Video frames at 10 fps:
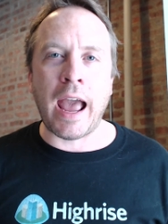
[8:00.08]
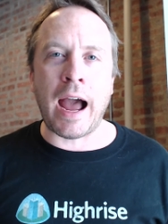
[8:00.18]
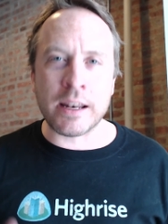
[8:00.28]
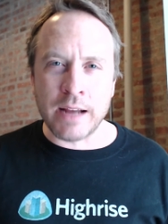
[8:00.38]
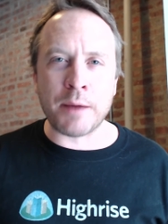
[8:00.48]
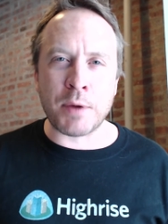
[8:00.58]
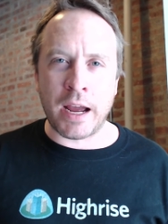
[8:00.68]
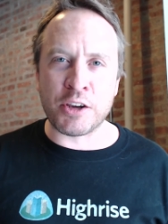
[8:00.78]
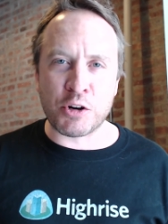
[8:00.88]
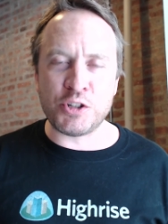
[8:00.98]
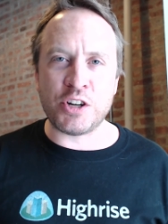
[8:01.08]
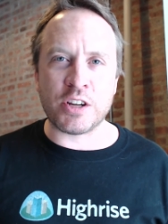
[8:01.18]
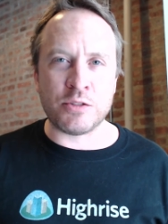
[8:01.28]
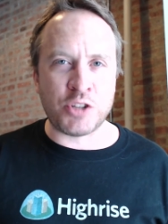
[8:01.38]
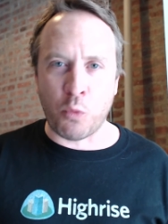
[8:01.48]
I, I, I encourage you
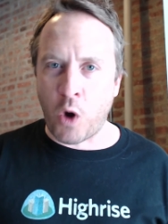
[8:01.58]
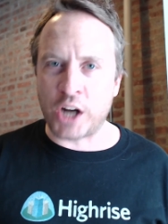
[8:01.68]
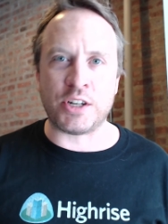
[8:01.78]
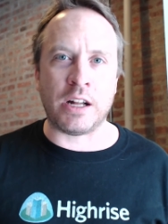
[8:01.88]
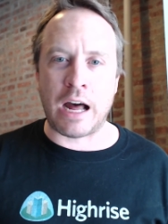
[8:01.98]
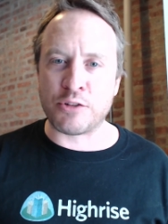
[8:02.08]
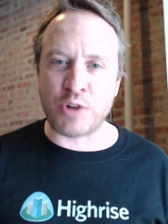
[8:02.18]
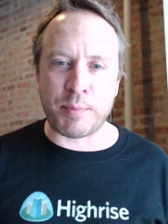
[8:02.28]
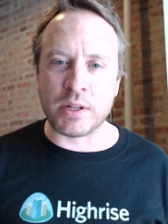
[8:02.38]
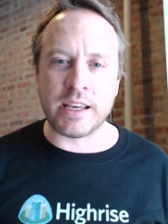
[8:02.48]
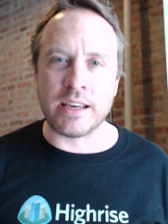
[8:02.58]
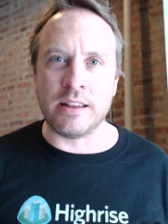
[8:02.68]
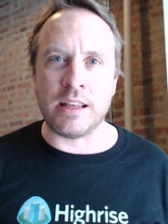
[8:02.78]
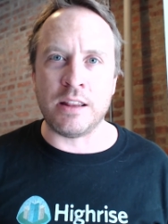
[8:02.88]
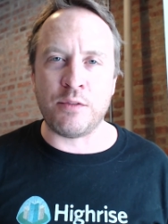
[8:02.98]
to, to watch it. I'll, I'll drop a link in,
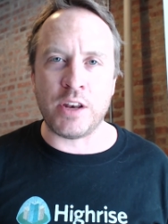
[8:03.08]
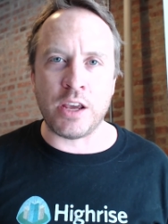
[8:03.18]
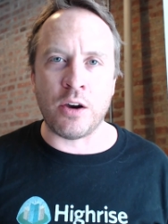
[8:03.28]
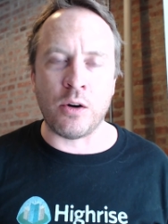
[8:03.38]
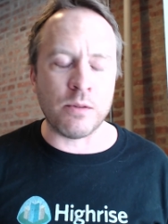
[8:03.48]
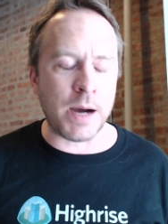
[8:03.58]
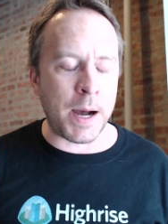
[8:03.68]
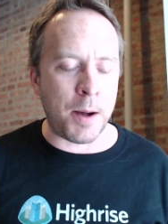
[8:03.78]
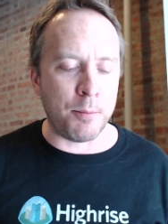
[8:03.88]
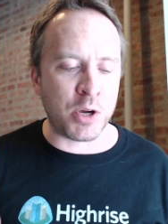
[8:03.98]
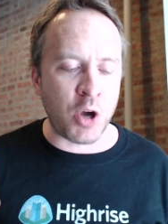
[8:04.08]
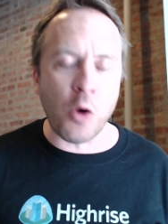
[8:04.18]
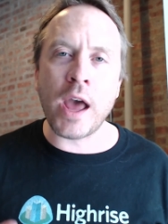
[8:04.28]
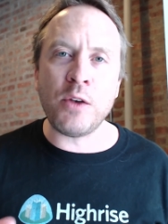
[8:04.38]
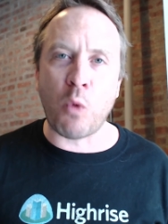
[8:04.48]
in the video, um, but
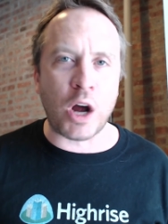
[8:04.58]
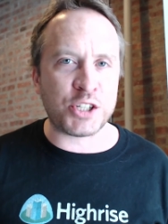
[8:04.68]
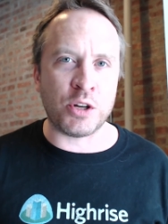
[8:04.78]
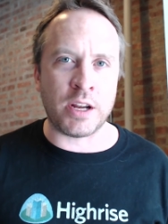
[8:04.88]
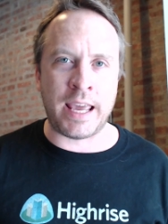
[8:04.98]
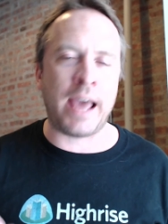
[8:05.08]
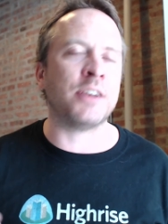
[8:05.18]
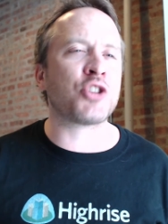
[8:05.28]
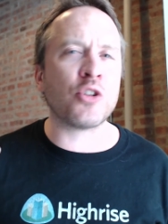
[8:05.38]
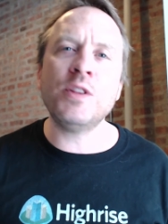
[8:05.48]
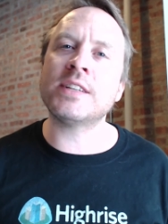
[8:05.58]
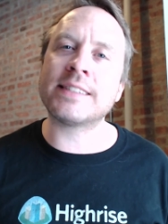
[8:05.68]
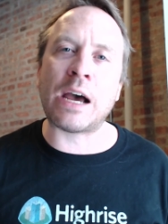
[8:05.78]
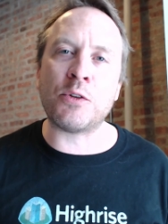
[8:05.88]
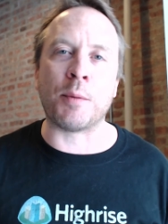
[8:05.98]
go ahead and watch it again. Turn the
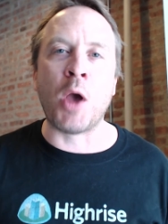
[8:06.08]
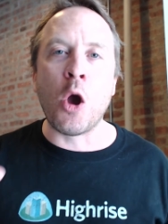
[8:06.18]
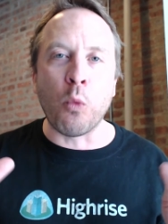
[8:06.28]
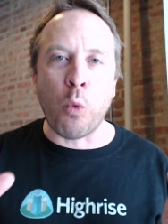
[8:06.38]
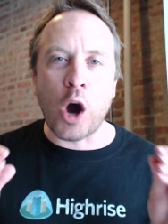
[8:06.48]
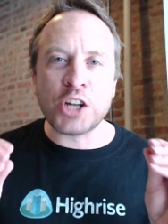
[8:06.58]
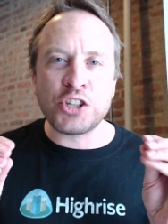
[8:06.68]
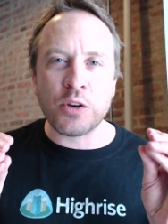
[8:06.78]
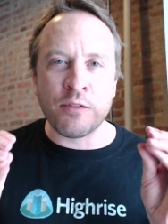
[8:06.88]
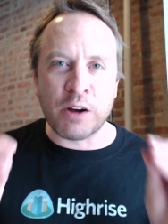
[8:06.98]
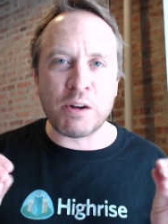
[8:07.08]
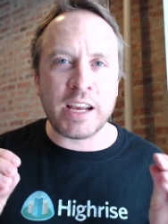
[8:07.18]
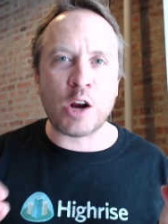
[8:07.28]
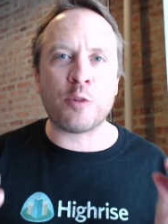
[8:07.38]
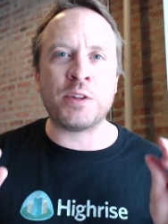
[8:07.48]
sound up. Watch very
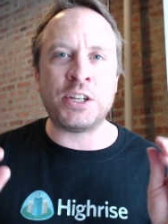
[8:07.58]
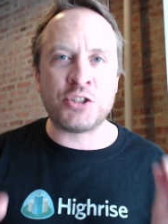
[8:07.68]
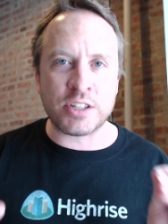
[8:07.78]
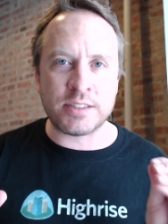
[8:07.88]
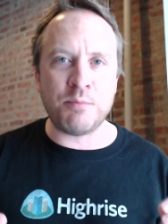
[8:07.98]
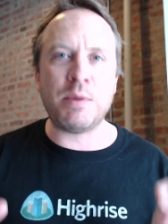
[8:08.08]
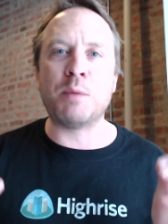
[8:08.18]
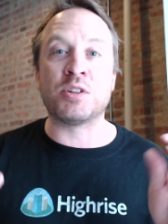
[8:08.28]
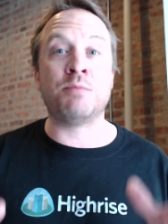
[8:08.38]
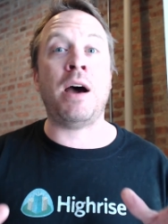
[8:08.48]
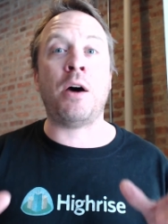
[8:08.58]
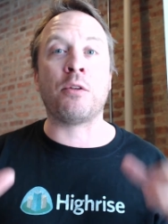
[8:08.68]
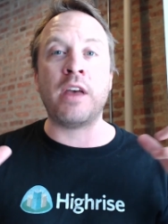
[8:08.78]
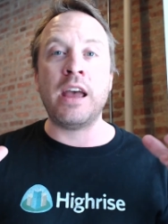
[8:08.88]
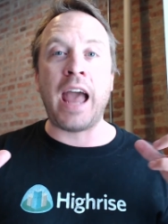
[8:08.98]
carefully Justin Bieber's
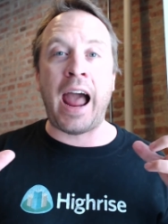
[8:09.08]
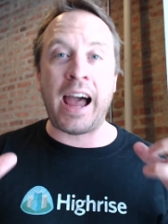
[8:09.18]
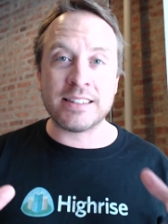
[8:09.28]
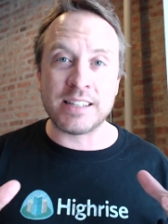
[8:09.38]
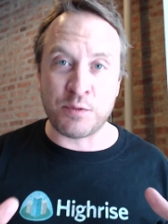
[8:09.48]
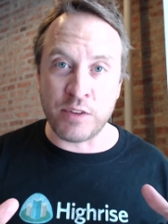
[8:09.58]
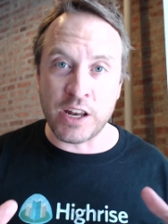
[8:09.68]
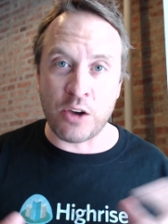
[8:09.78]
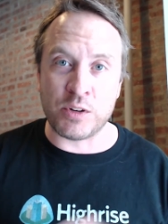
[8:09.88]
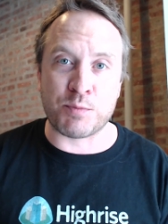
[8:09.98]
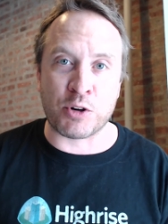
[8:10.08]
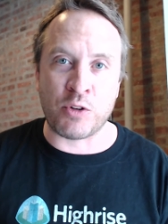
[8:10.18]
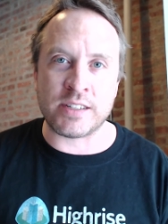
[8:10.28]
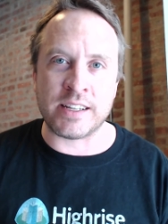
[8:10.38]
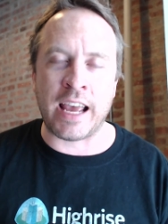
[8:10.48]
mouth as this video is
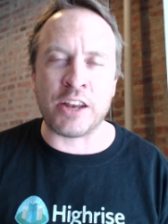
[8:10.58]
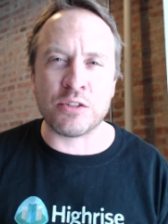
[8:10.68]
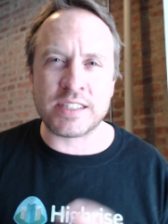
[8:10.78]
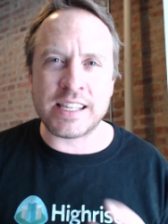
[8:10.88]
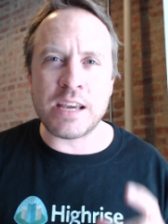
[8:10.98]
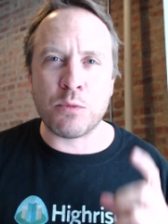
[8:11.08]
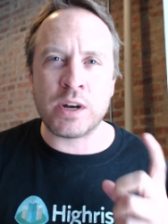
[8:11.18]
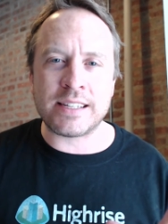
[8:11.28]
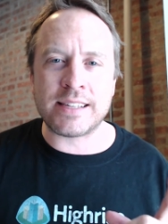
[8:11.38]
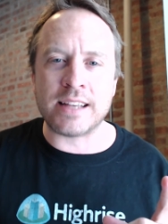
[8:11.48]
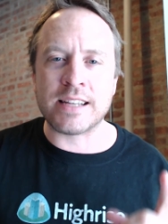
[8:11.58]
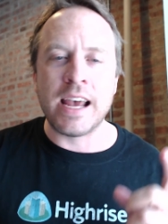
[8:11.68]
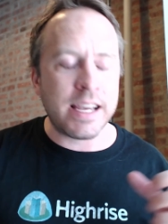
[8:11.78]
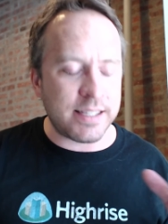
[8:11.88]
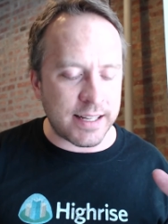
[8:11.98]
progressing, and you'll see what he says.
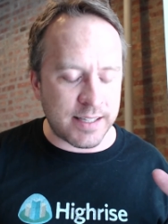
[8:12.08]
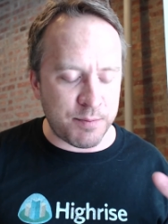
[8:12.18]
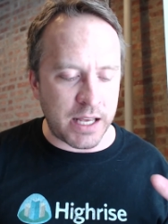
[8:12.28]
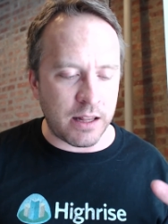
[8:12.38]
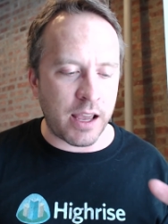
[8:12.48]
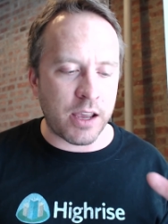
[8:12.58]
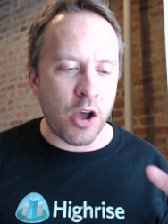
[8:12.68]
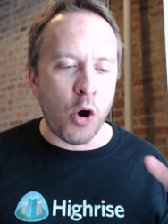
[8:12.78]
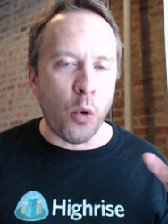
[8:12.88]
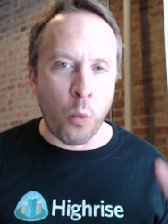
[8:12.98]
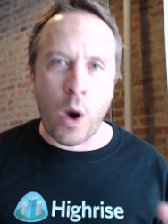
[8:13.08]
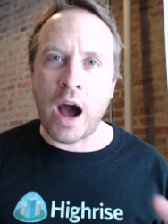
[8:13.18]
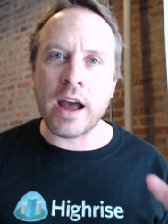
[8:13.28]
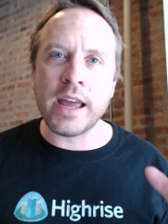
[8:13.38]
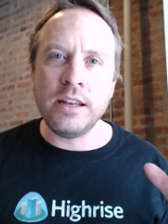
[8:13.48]
He says something like,
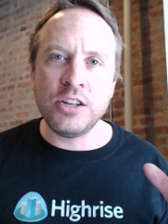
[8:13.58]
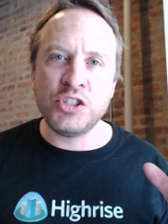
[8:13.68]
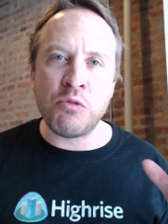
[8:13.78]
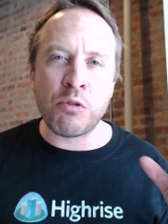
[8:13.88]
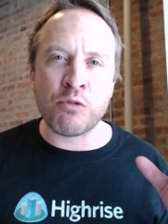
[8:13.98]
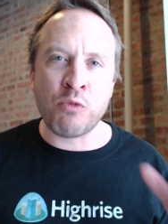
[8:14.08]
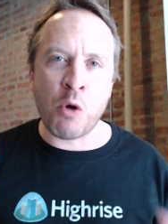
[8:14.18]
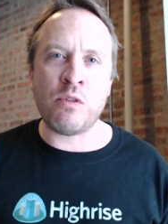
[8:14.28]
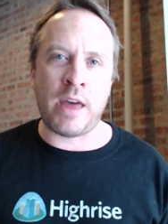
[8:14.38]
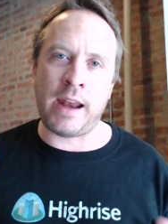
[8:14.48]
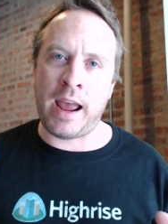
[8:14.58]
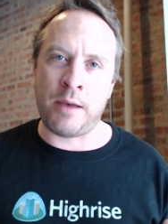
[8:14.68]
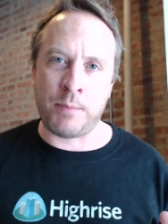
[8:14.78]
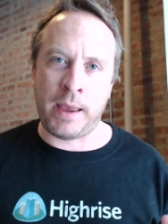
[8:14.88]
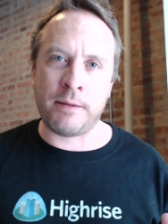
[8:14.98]
Why did you throw that at me?